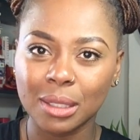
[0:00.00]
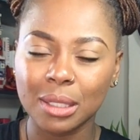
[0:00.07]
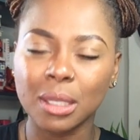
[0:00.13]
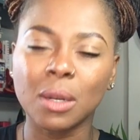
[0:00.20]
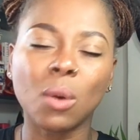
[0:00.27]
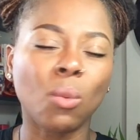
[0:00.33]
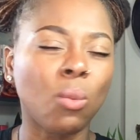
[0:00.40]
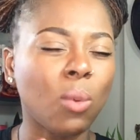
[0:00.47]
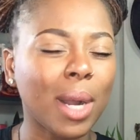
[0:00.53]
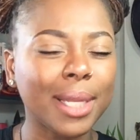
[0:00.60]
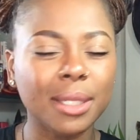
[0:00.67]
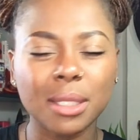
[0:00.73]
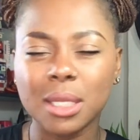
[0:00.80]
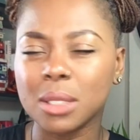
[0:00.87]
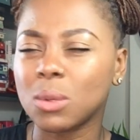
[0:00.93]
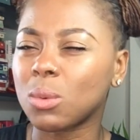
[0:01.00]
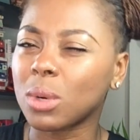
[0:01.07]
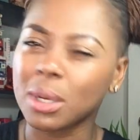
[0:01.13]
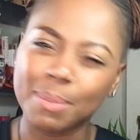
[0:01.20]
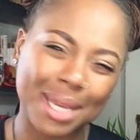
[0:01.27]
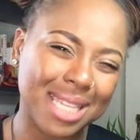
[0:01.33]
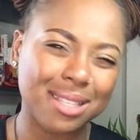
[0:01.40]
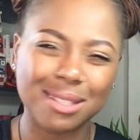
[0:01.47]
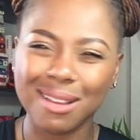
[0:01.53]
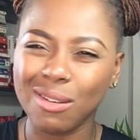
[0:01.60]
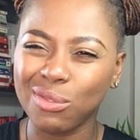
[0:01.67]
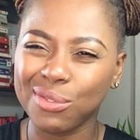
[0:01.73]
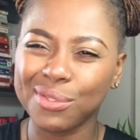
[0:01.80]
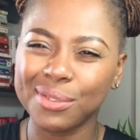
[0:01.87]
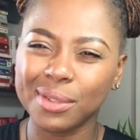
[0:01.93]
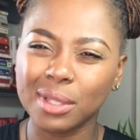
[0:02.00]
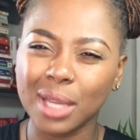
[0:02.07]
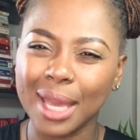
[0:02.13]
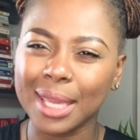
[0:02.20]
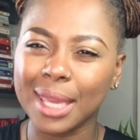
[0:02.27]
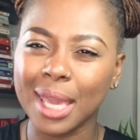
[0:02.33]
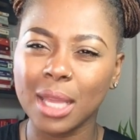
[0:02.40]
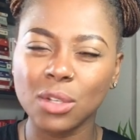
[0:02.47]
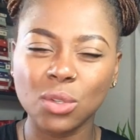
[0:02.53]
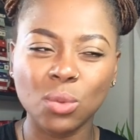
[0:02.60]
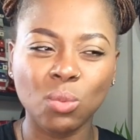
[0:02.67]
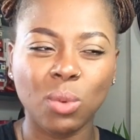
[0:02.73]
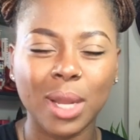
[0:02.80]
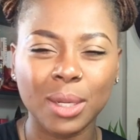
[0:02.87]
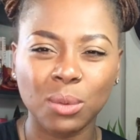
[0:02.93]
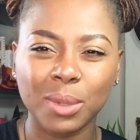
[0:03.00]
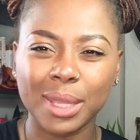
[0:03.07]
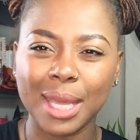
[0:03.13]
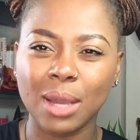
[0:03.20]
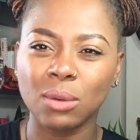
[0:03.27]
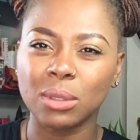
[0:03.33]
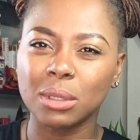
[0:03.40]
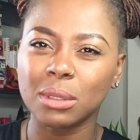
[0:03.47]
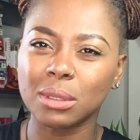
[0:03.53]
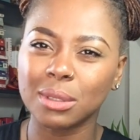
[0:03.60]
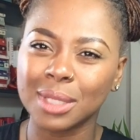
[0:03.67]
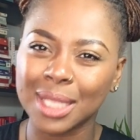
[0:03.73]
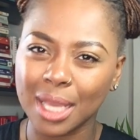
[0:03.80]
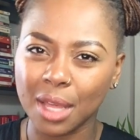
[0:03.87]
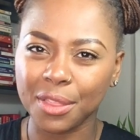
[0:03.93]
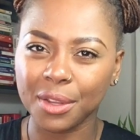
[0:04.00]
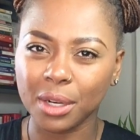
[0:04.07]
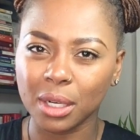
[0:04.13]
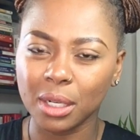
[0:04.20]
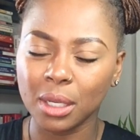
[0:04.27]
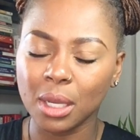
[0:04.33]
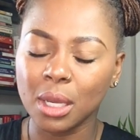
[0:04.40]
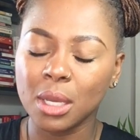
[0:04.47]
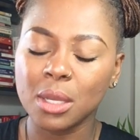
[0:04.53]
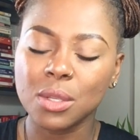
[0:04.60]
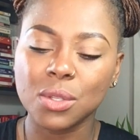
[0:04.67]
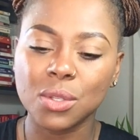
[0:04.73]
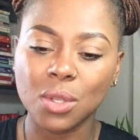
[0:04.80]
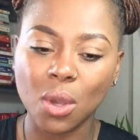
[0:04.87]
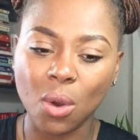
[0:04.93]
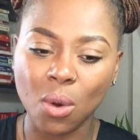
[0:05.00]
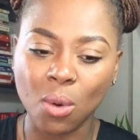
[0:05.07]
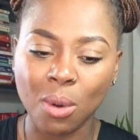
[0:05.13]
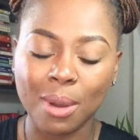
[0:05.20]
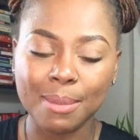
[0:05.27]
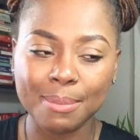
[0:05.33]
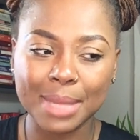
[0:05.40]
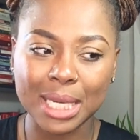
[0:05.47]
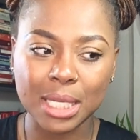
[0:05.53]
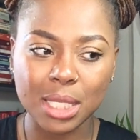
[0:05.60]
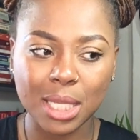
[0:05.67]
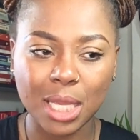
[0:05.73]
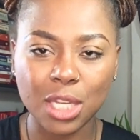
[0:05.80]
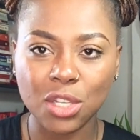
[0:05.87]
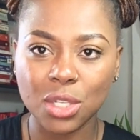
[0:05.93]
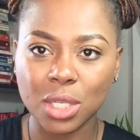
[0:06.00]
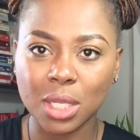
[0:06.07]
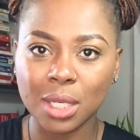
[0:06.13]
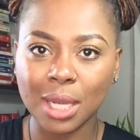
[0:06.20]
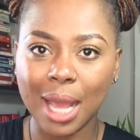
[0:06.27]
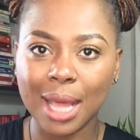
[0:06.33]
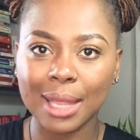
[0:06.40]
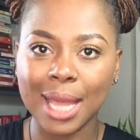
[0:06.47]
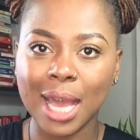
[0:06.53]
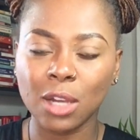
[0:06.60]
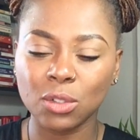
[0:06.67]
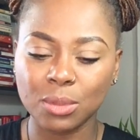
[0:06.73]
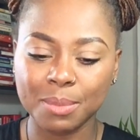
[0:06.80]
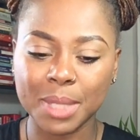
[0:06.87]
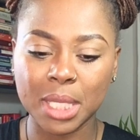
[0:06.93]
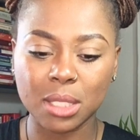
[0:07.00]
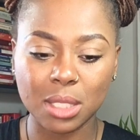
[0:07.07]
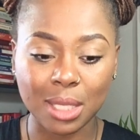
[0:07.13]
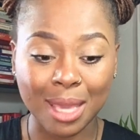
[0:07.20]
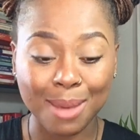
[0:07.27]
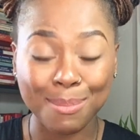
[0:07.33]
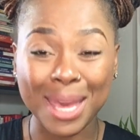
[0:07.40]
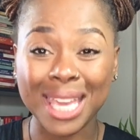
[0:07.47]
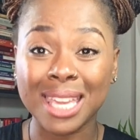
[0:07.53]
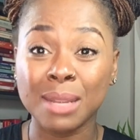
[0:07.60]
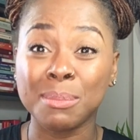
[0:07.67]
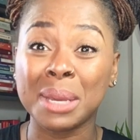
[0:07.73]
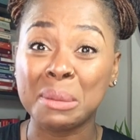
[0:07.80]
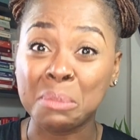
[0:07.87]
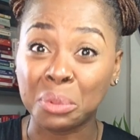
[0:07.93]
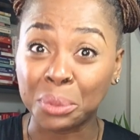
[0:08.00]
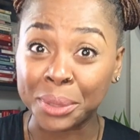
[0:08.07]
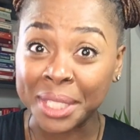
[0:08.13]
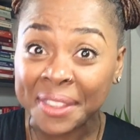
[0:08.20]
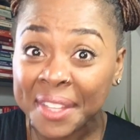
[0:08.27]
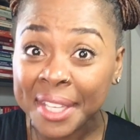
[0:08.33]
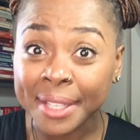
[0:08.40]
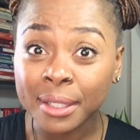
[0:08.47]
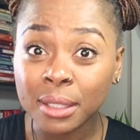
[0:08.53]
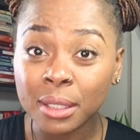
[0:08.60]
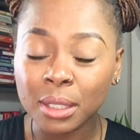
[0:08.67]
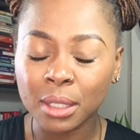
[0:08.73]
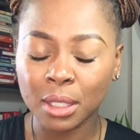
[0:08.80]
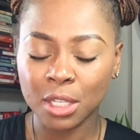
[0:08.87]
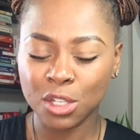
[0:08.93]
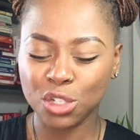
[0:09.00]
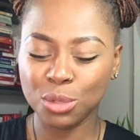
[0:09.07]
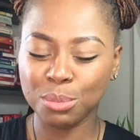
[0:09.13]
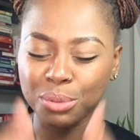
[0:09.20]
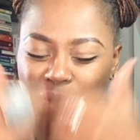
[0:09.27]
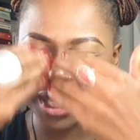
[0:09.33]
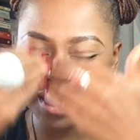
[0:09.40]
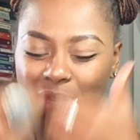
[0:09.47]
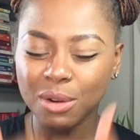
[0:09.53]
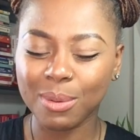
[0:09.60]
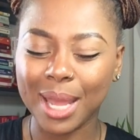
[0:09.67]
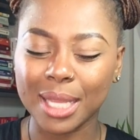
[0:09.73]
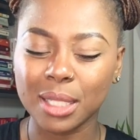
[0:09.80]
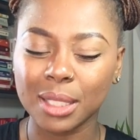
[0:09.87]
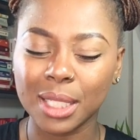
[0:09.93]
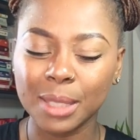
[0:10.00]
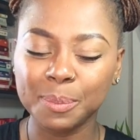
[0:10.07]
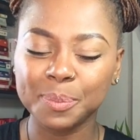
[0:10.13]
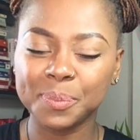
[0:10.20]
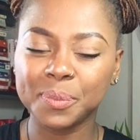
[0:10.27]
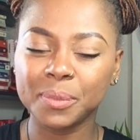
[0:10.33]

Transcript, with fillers: You know, one doesn't work by itself. I can't do one without the other. So, meditation allowed me to get back in my breathing to breathe correctly.